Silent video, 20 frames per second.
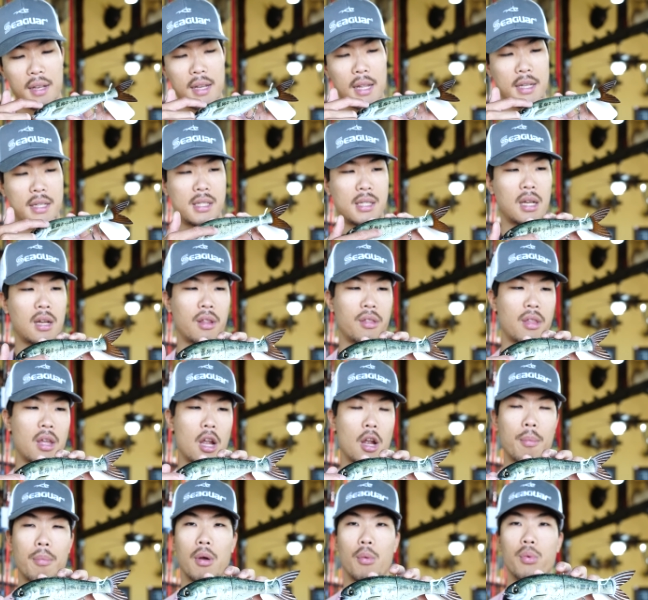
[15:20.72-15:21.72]
nicks in it
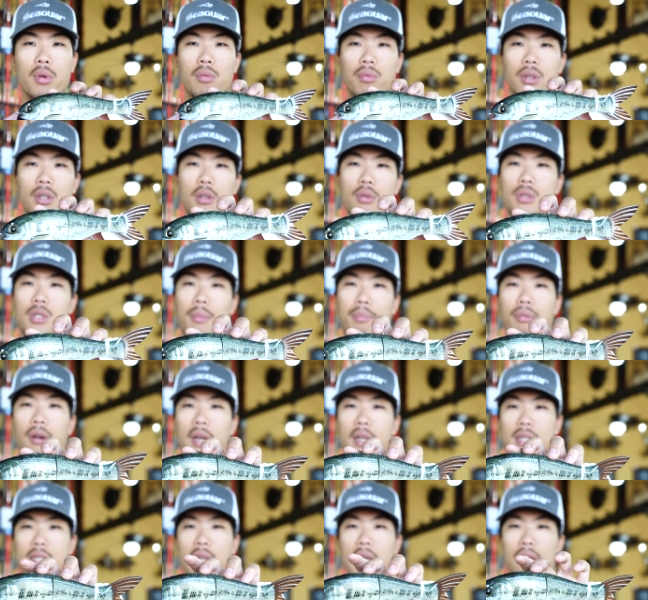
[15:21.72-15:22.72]
there, but we reduced the
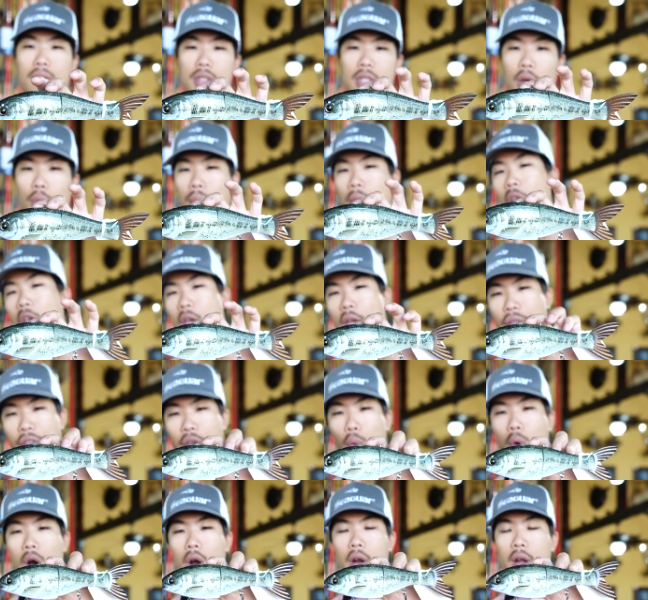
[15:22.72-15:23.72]
price down. So if
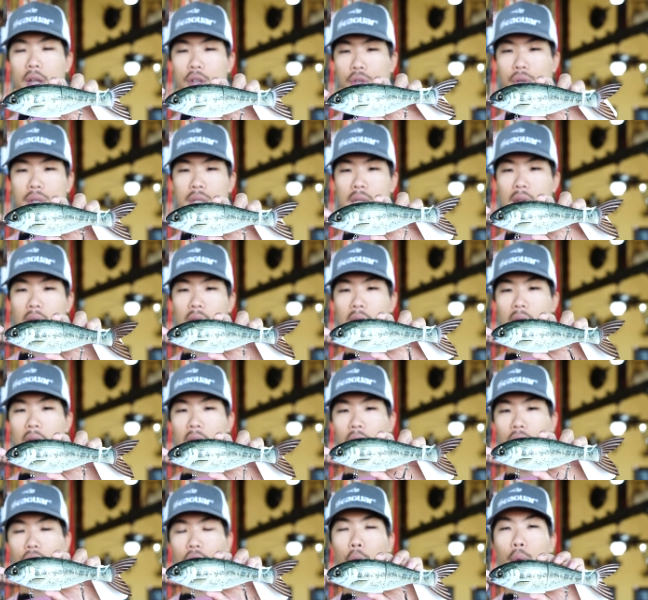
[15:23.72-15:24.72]
you are interested
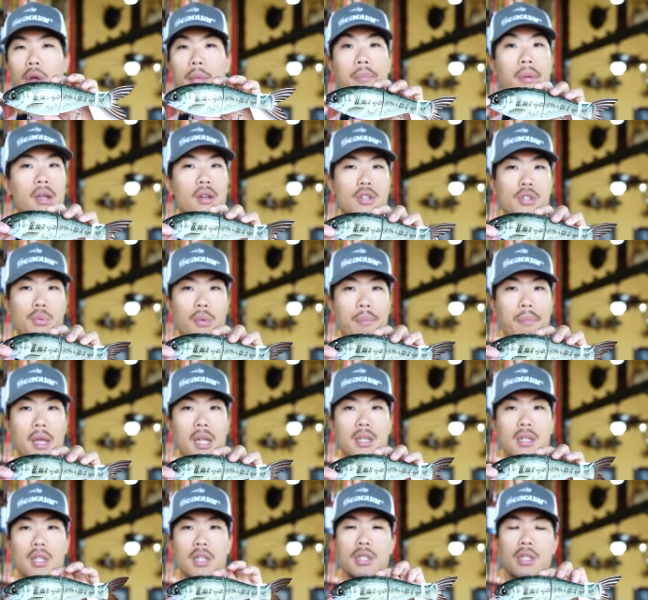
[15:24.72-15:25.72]
in throwing bigger swim
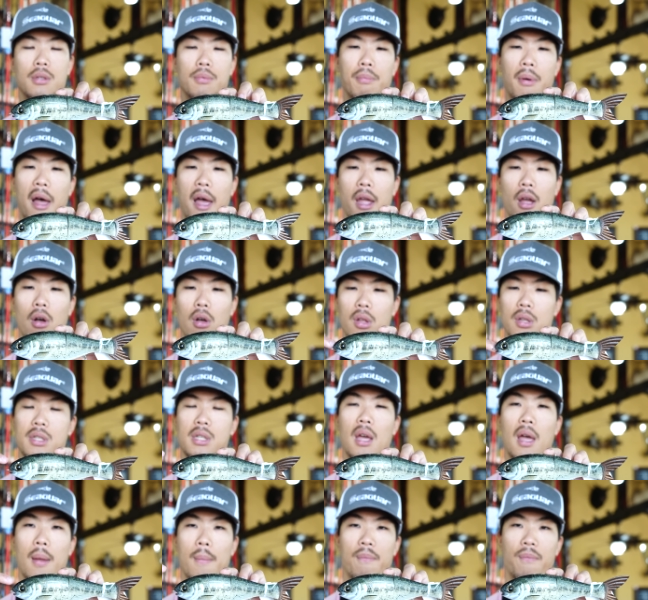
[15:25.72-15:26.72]
baits, this is my
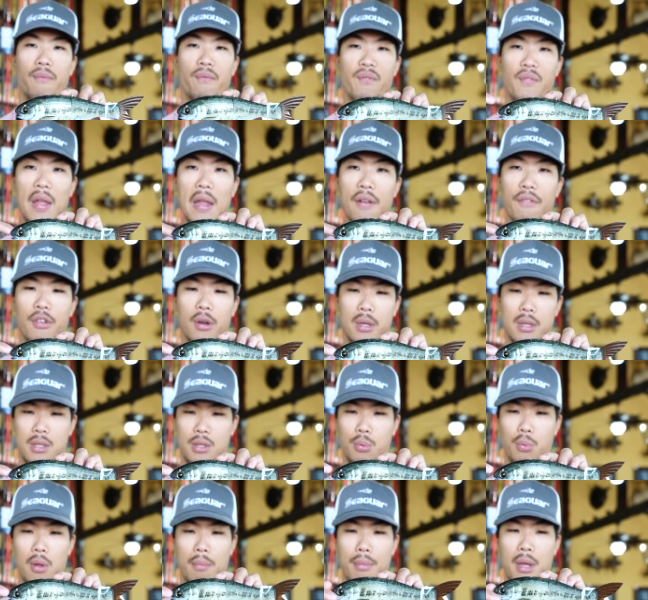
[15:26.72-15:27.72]
all-time favorite
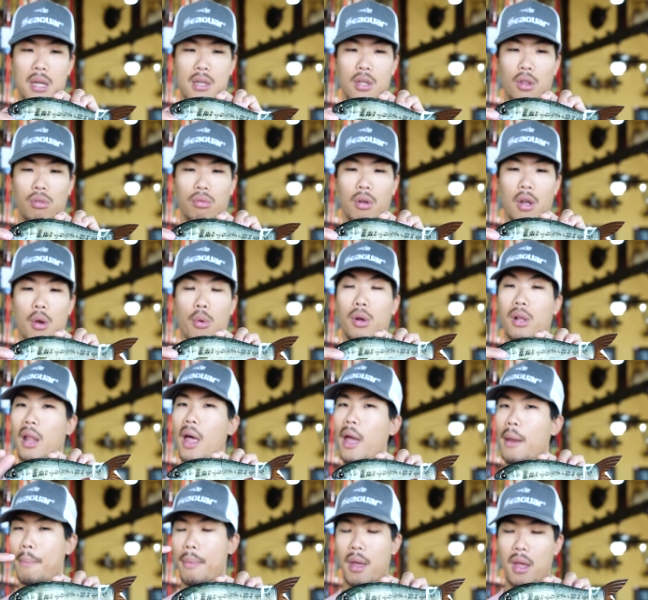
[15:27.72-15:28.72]
swim bait to throw,
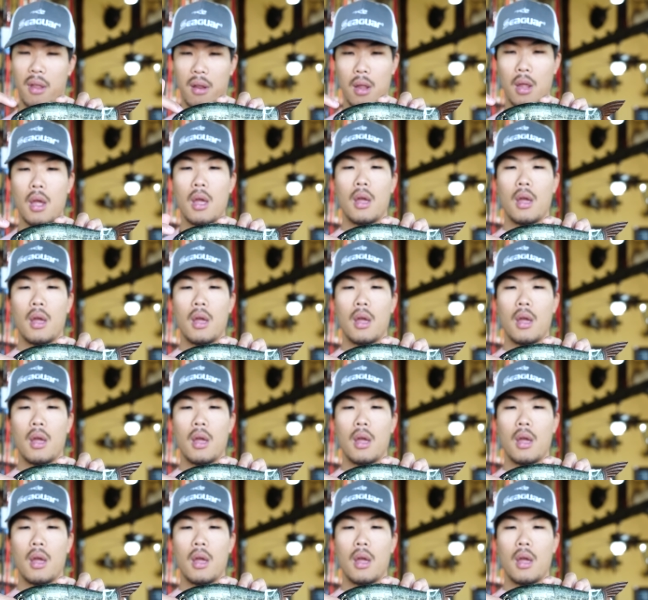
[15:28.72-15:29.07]
glide bait